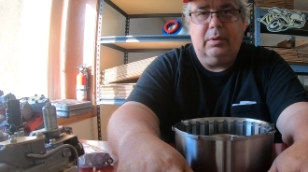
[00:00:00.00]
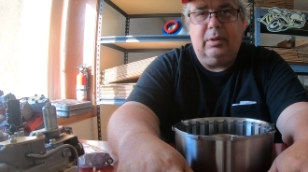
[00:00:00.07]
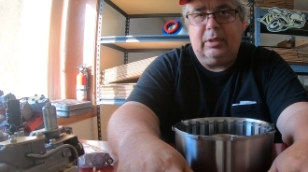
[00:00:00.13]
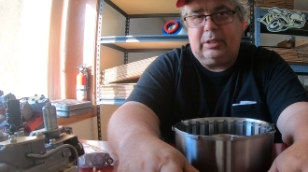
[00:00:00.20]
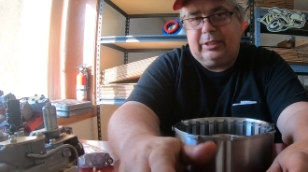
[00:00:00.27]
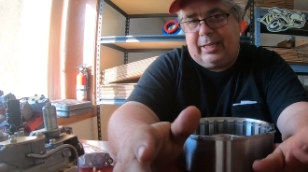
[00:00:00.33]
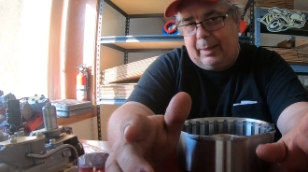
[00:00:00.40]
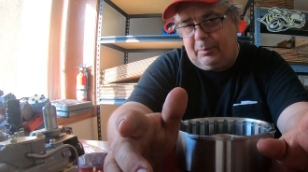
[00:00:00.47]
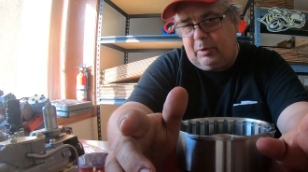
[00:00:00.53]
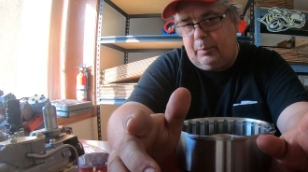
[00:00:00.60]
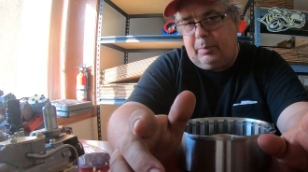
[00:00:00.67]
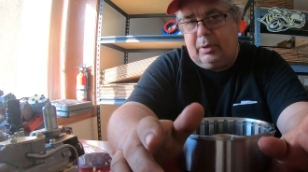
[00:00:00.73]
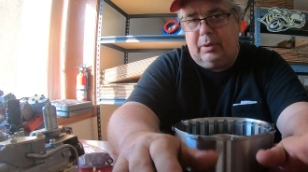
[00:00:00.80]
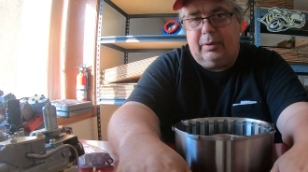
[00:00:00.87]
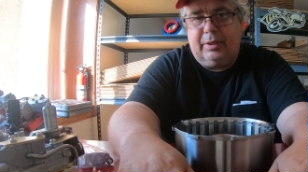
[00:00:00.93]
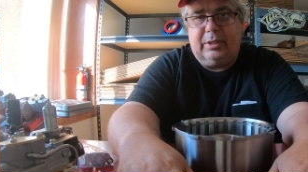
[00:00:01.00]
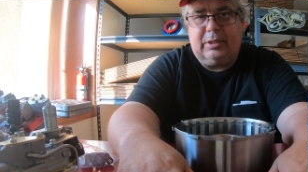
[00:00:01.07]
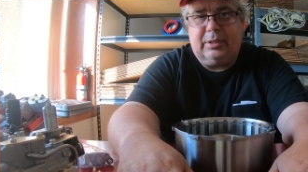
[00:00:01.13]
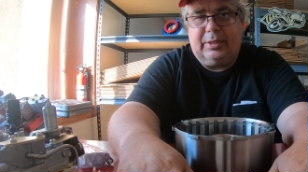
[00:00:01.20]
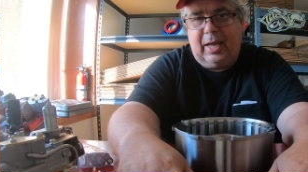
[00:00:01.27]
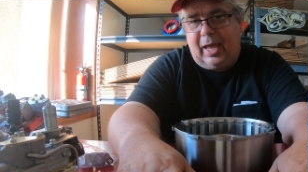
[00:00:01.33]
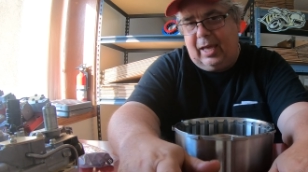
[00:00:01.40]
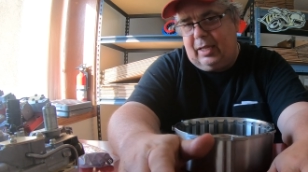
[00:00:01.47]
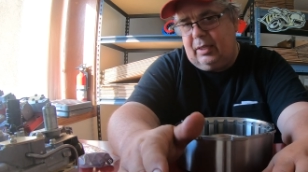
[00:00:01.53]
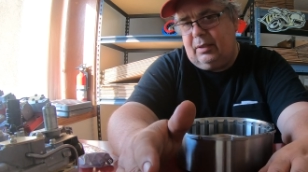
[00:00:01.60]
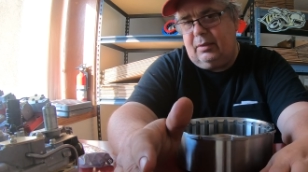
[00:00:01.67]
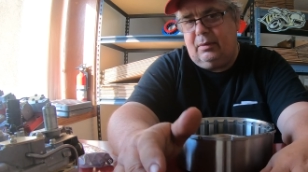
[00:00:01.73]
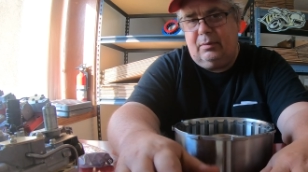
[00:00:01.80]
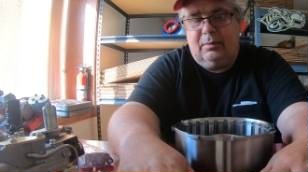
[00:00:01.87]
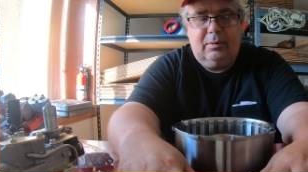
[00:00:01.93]
Acceptable is
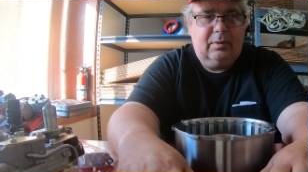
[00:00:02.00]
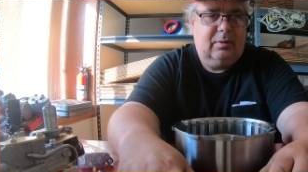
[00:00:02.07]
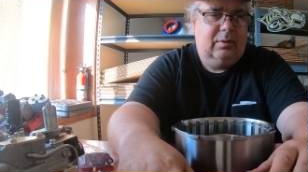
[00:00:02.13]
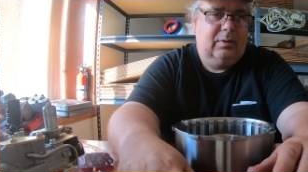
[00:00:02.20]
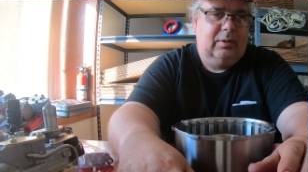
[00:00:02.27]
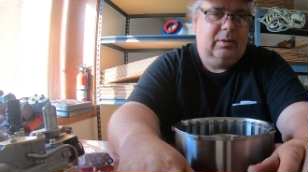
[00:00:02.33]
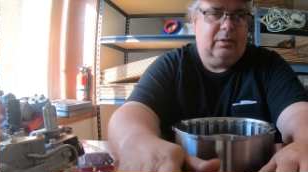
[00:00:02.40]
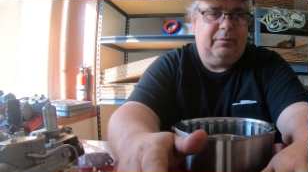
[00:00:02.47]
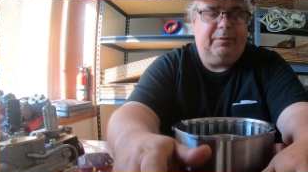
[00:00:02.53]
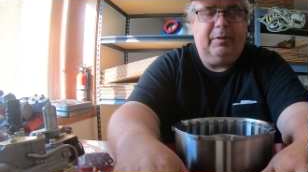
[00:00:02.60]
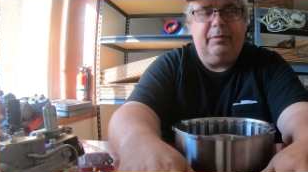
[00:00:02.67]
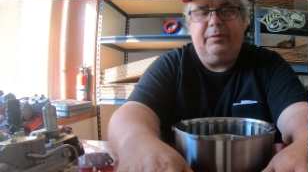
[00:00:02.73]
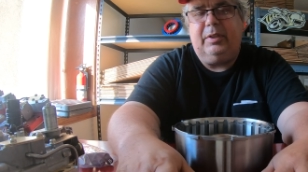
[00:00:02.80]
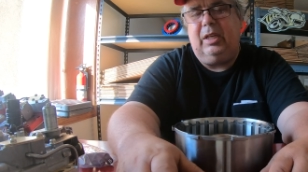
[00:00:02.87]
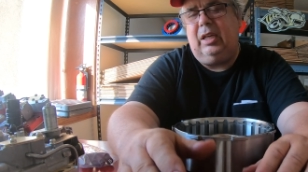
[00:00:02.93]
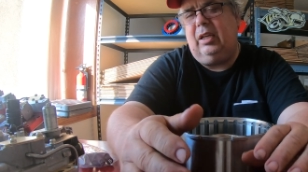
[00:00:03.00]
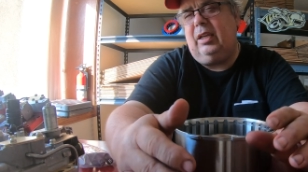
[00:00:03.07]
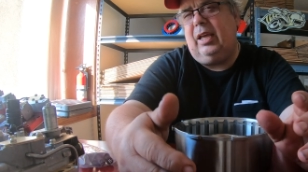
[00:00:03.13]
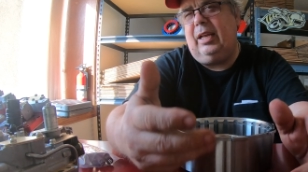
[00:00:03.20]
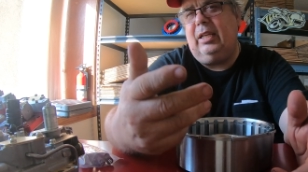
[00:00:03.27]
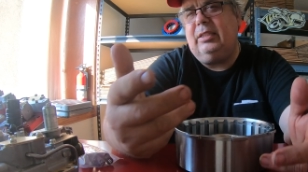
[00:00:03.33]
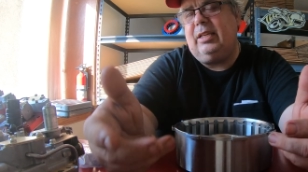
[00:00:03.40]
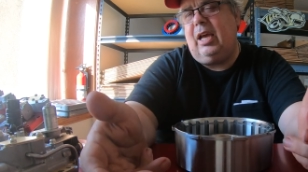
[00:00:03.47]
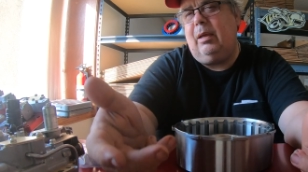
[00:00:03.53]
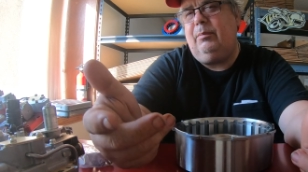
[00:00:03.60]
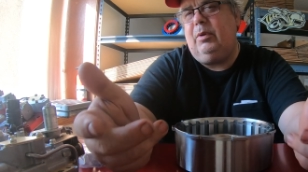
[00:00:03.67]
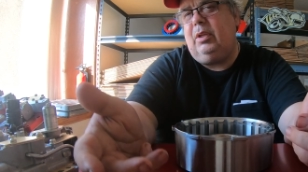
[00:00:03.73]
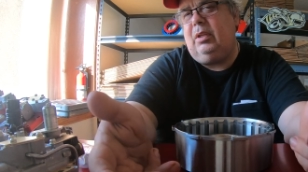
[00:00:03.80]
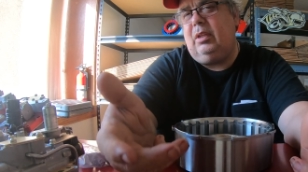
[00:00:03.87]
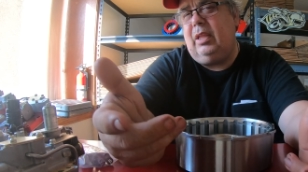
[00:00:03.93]
10 to 15. Anytime
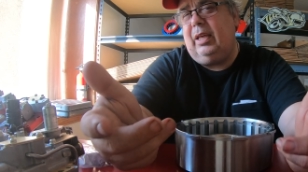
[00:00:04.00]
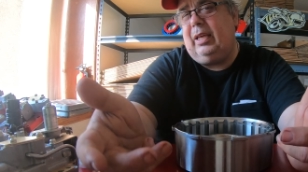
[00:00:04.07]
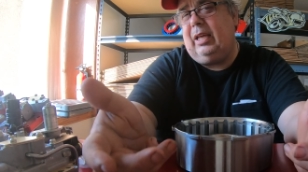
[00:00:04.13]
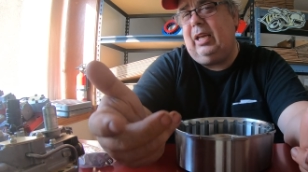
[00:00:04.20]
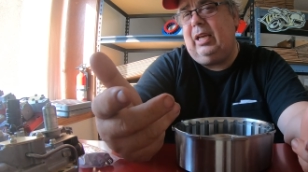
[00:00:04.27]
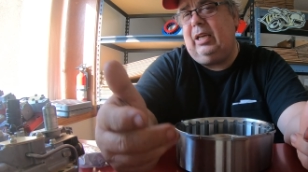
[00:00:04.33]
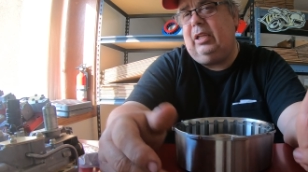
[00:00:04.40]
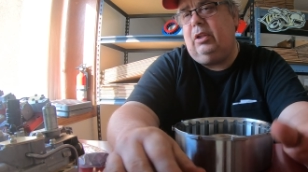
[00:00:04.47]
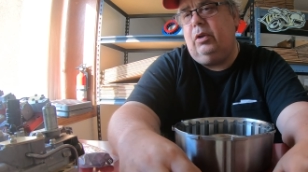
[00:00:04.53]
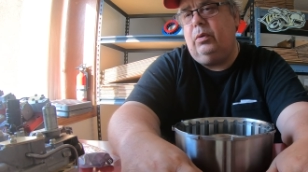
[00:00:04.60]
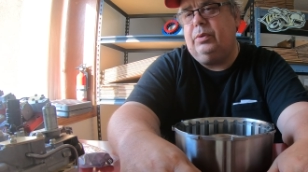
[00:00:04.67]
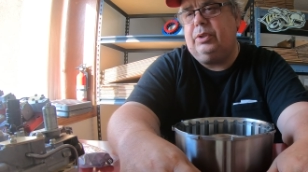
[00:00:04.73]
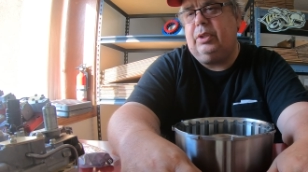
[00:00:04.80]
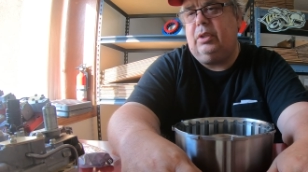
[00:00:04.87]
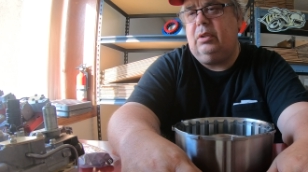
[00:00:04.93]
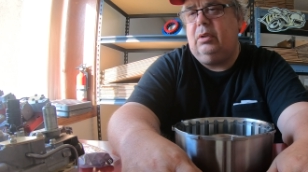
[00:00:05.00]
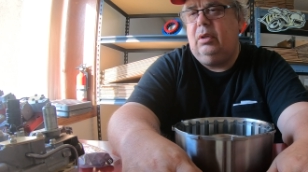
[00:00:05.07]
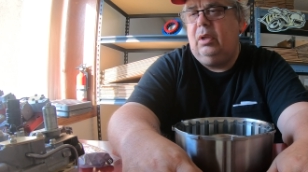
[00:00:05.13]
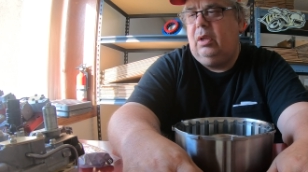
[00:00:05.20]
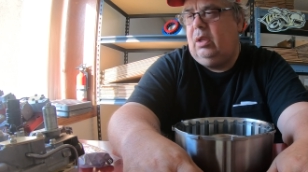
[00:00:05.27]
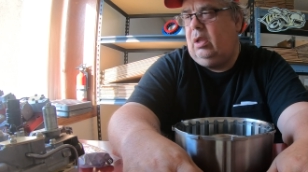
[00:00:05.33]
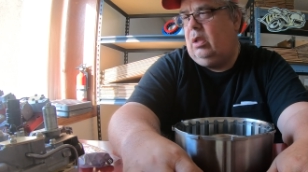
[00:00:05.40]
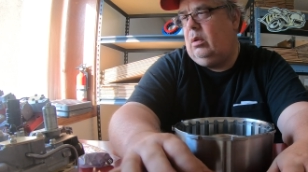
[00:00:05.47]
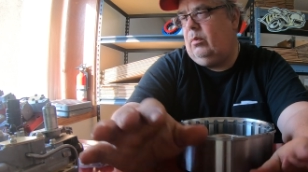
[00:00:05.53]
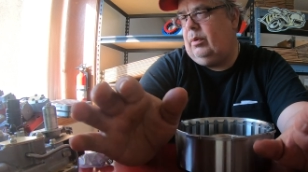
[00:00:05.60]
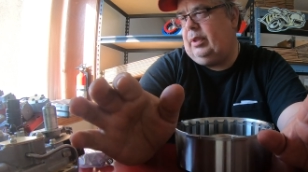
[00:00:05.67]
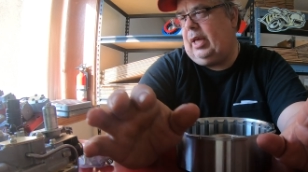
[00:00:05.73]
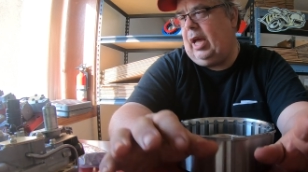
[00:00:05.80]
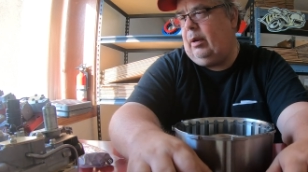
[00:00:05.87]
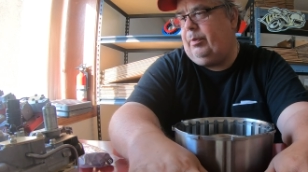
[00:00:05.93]
they get any looser
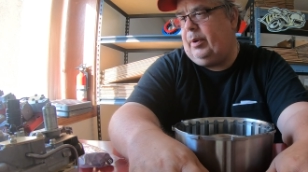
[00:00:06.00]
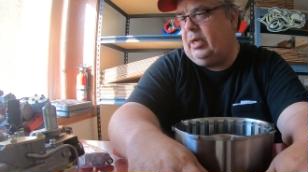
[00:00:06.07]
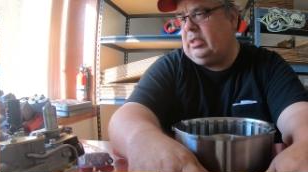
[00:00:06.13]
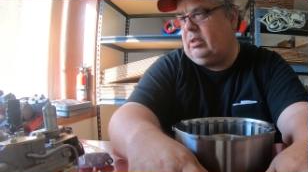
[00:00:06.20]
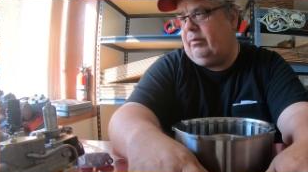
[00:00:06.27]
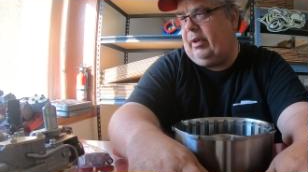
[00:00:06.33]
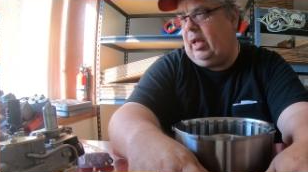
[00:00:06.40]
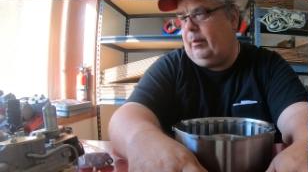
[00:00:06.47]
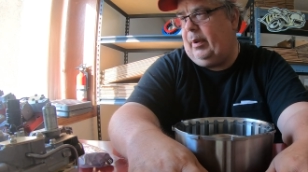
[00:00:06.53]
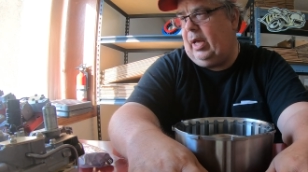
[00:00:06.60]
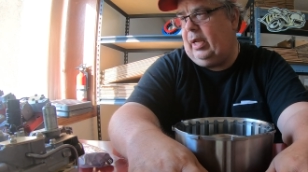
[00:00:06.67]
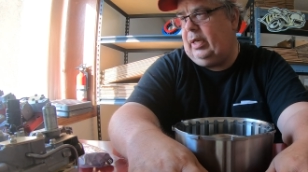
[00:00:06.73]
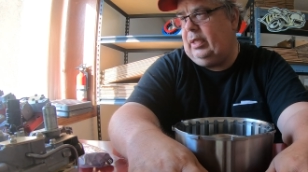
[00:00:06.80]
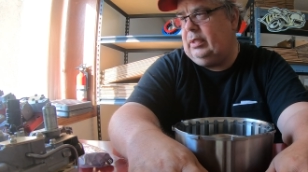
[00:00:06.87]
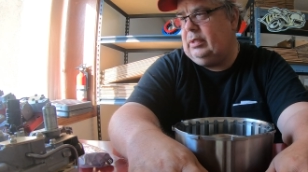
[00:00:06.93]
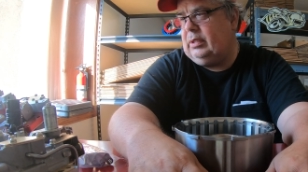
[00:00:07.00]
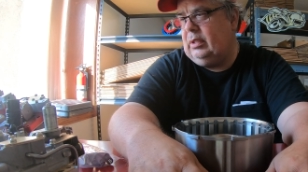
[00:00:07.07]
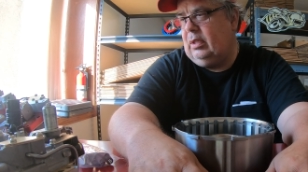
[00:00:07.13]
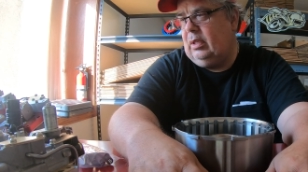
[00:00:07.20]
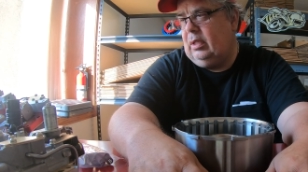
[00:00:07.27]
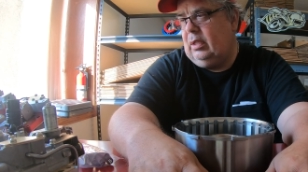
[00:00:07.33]
with high pressure valve bodies,